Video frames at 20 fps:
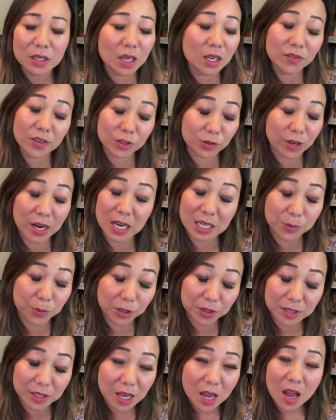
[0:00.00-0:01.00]
None of us are
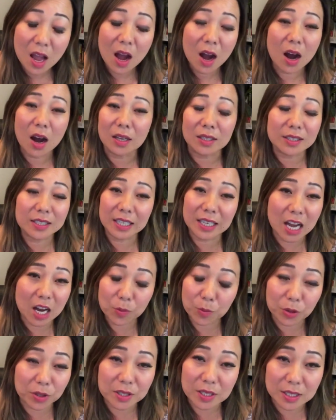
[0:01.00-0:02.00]
experts on seeing
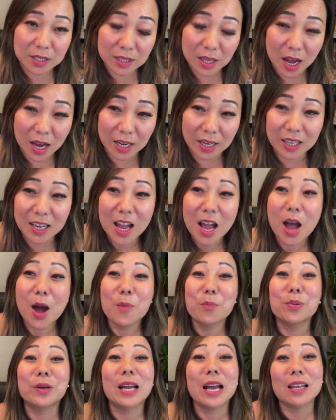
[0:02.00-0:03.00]
how a person's lying,
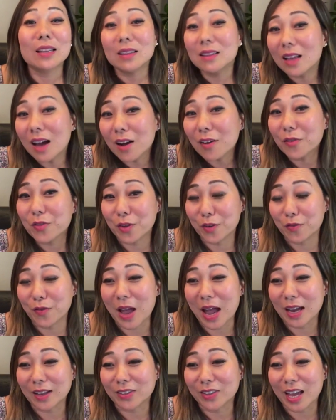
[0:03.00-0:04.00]
but I love the
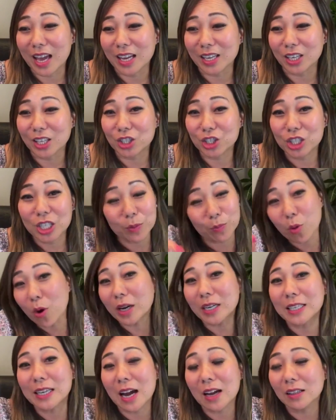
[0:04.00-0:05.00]
fact that she
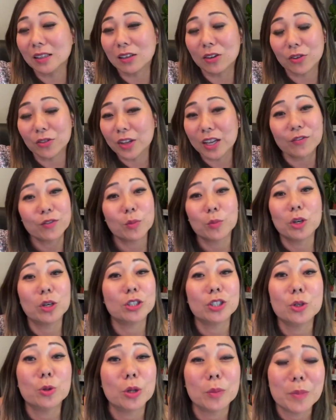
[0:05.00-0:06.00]
pointed out a little thing from
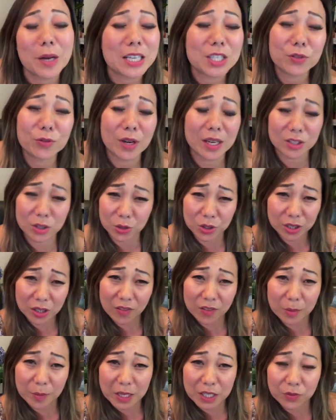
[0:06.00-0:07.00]
her to her best friend. Don't you
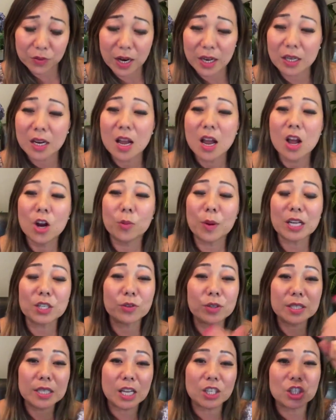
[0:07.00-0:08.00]
love the best friend? Her
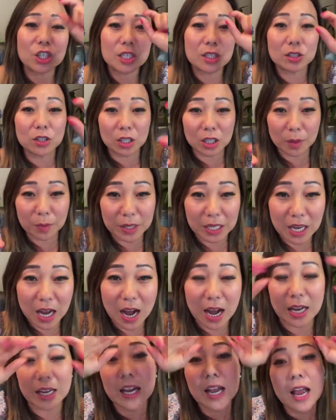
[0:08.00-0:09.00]
best friend's like, just look him in the
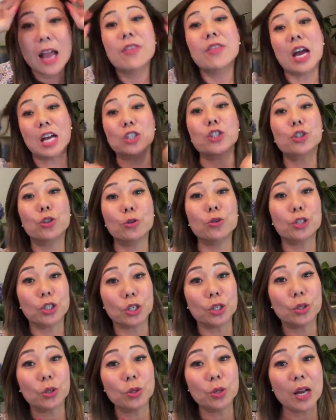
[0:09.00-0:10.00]
eye. That's true
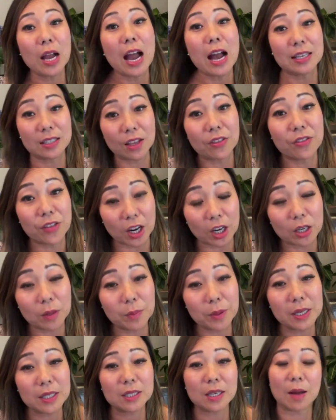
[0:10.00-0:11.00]
too. As a
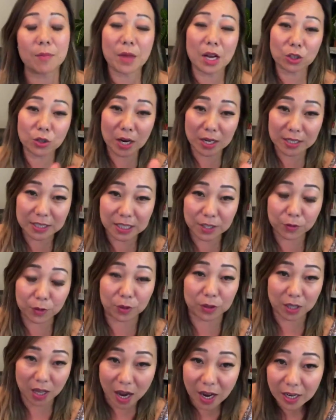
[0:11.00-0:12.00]
therapist, I'm not trying to see if
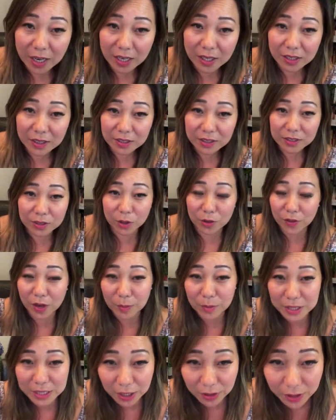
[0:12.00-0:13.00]
you're lying. So if
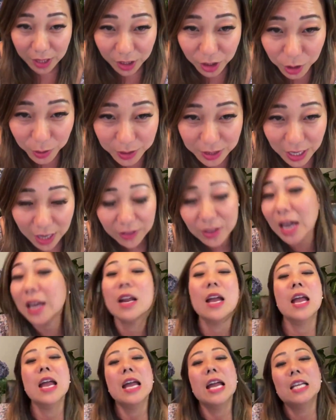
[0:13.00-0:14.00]
I'm staring at you, it's not
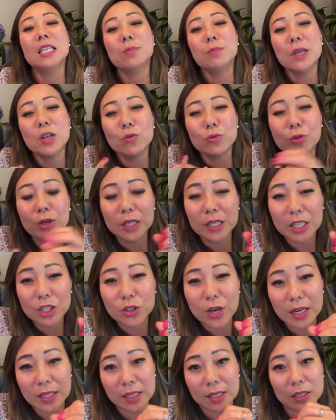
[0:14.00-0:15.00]
that. It's me really
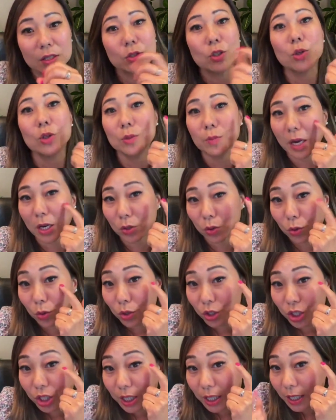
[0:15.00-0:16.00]
trying to use my
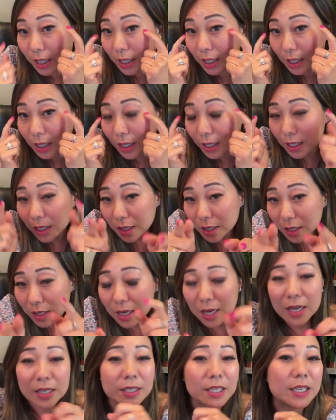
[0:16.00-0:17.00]
Noonchi
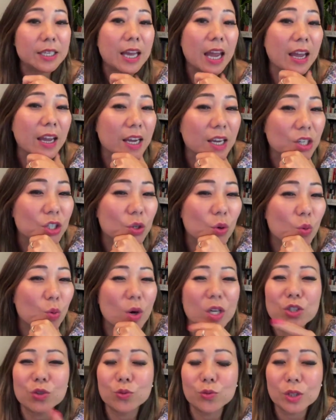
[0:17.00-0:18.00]
to gauge
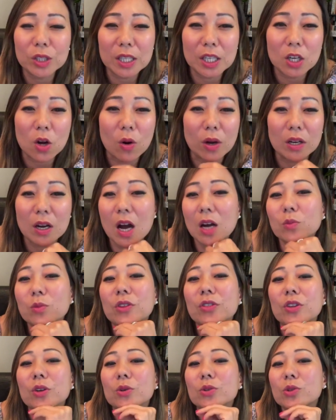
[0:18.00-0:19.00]
what's really going on
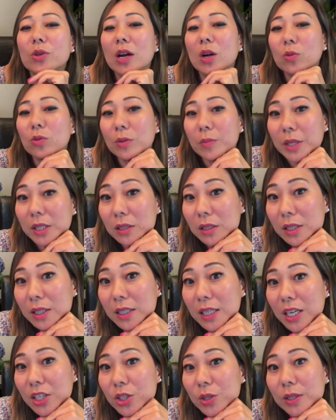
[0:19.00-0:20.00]
with you. So I will be
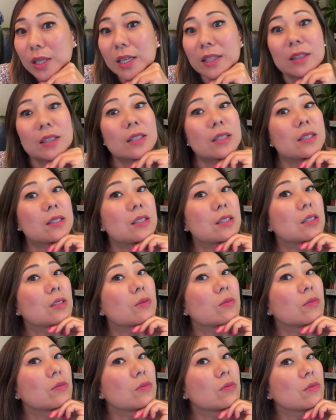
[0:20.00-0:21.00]
looking at you like
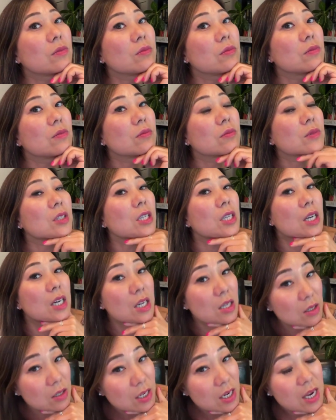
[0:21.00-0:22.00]
this, you
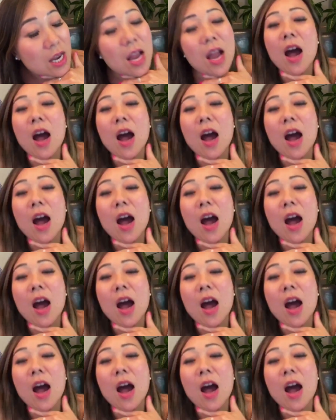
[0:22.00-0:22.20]
know?